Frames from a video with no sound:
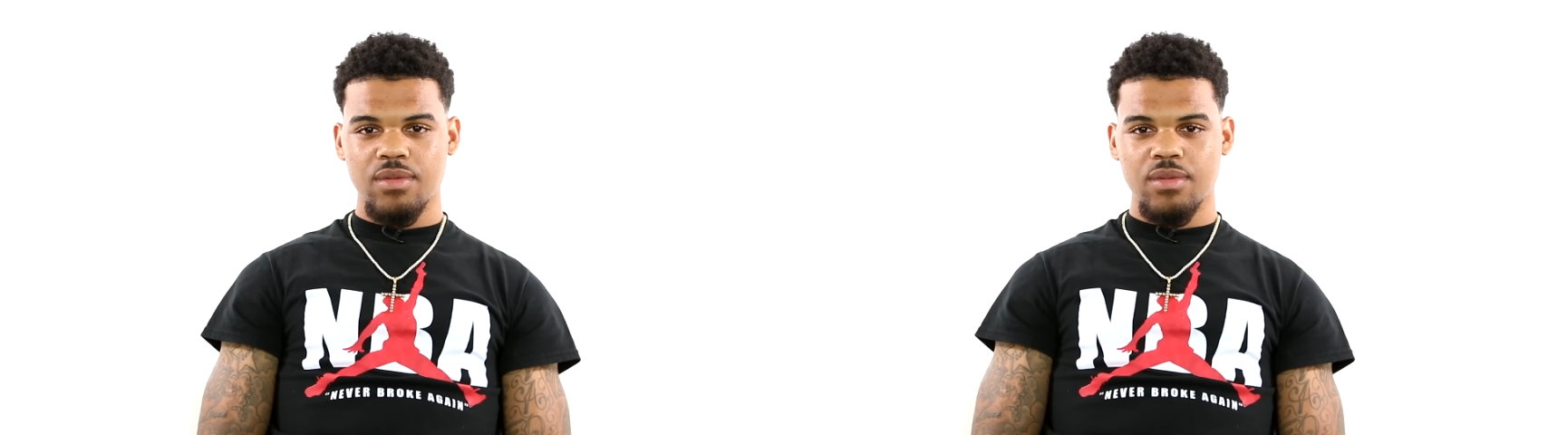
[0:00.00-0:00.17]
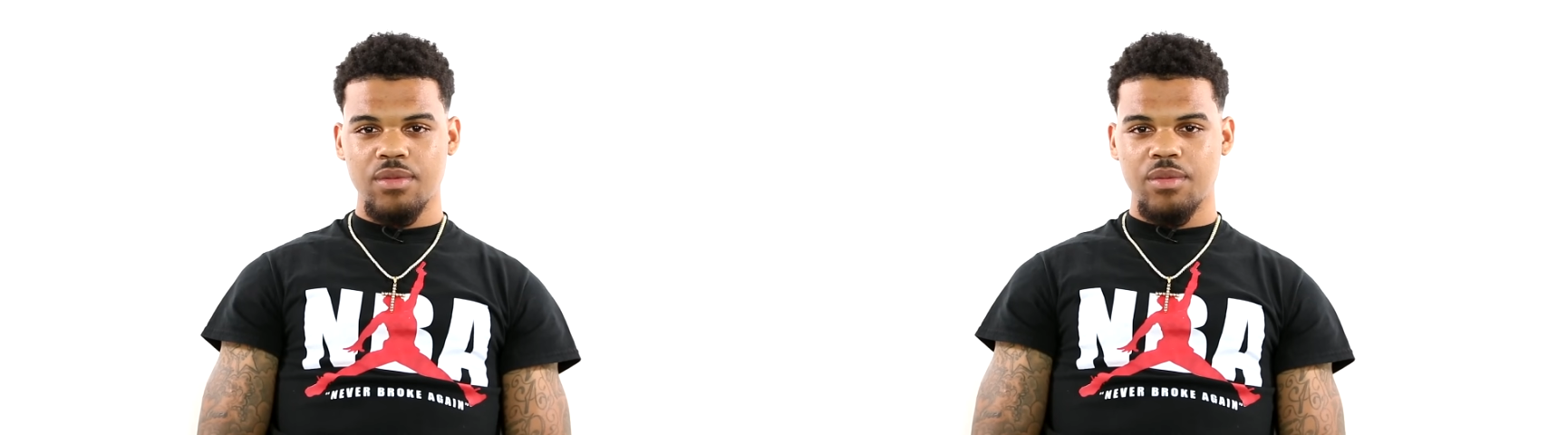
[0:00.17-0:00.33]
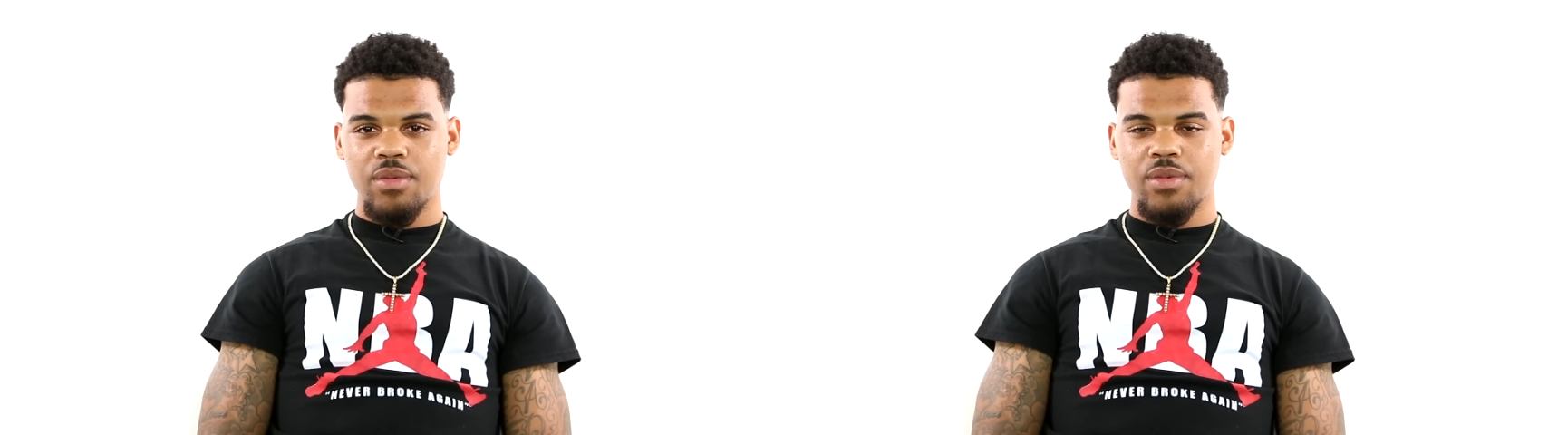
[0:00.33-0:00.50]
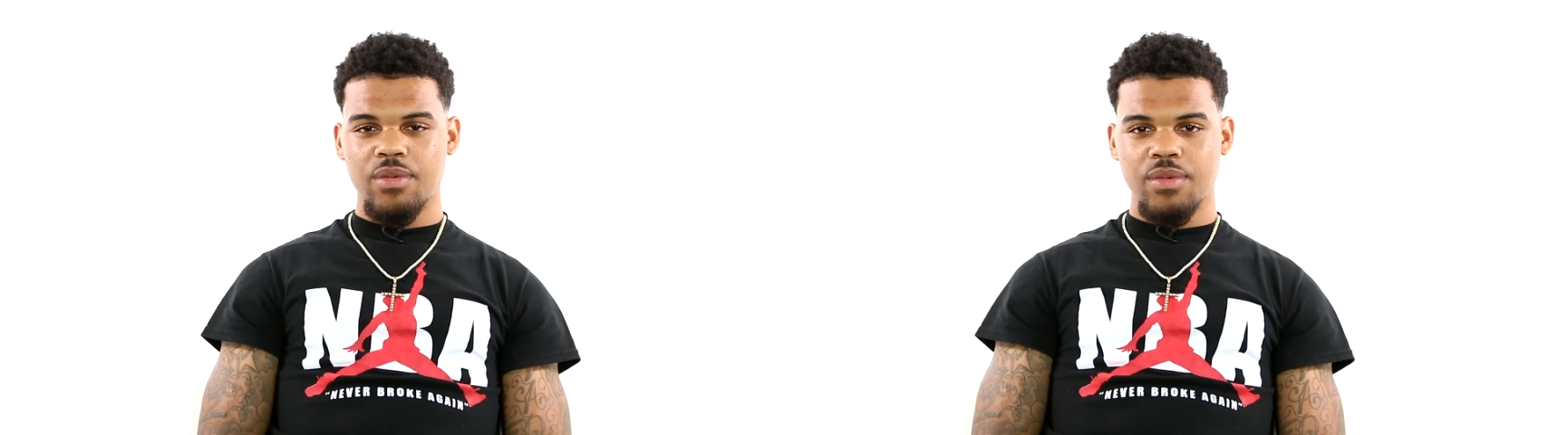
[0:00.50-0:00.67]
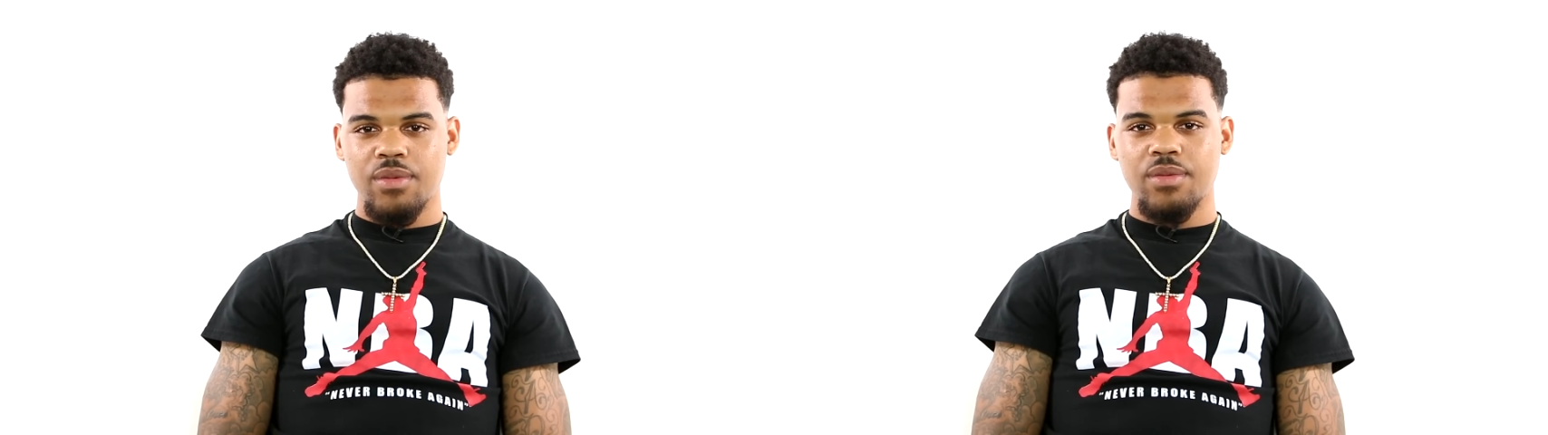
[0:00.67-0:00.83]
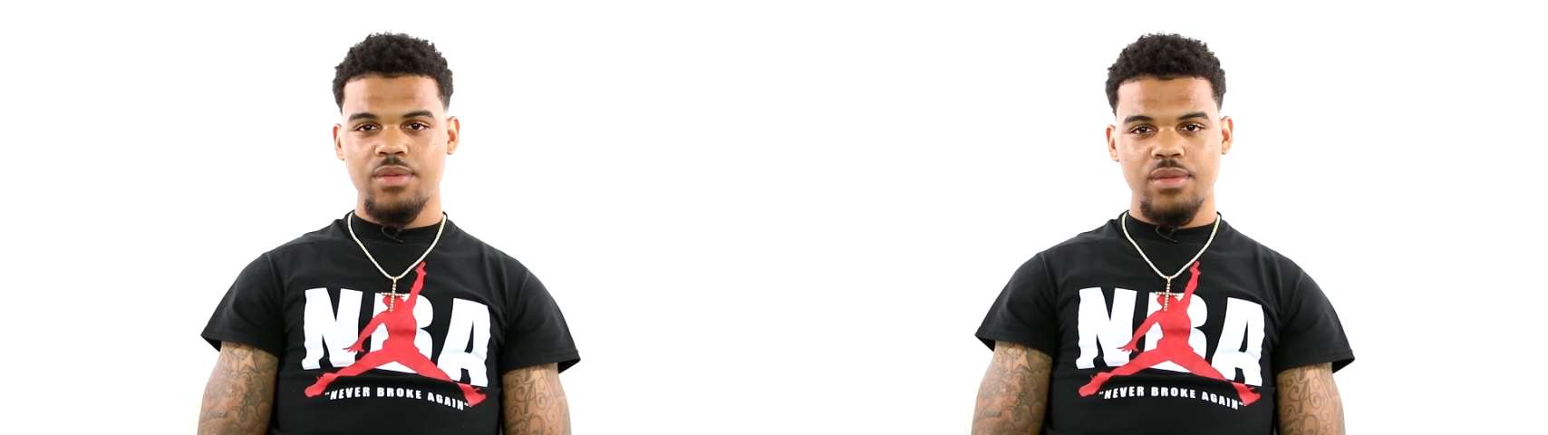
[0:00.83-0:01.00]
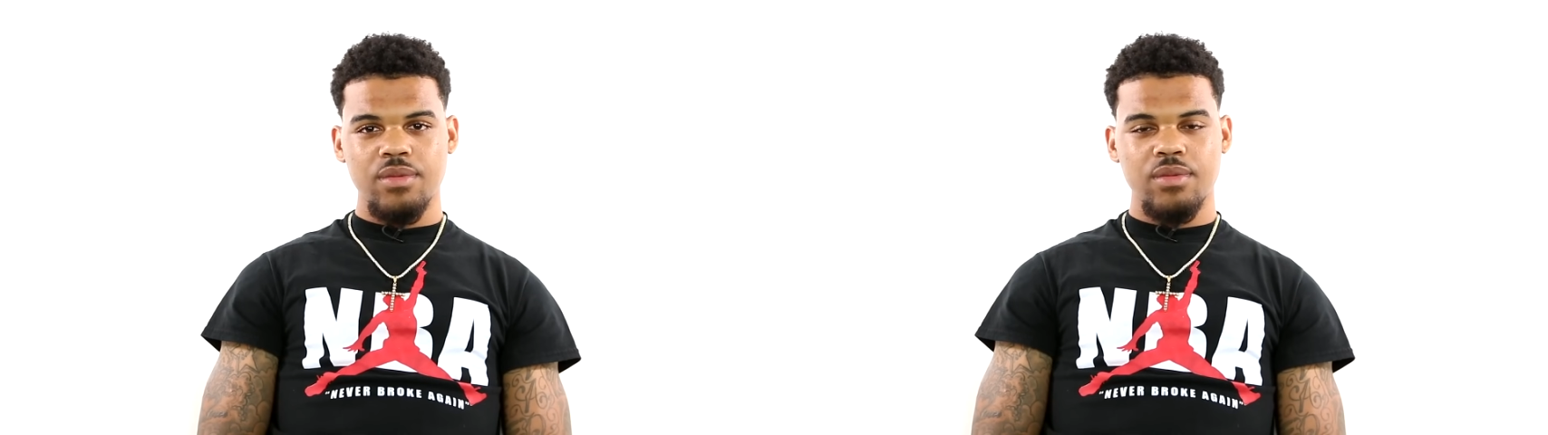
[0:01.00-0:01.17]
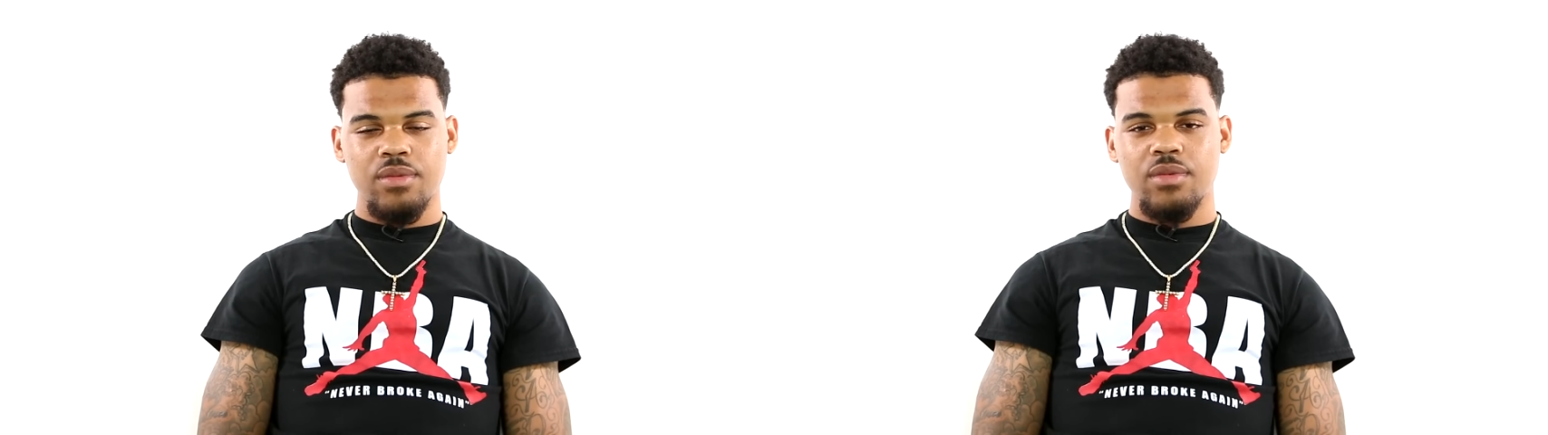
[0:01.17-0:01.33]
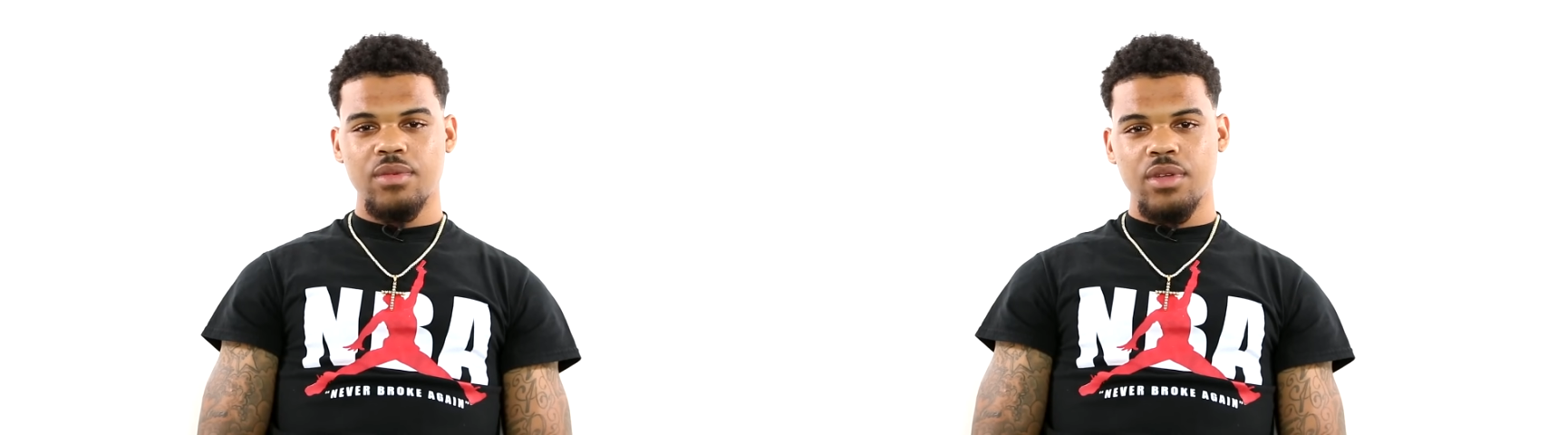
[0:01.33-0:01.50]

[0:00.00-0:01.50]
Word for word: Just from the withdrawals.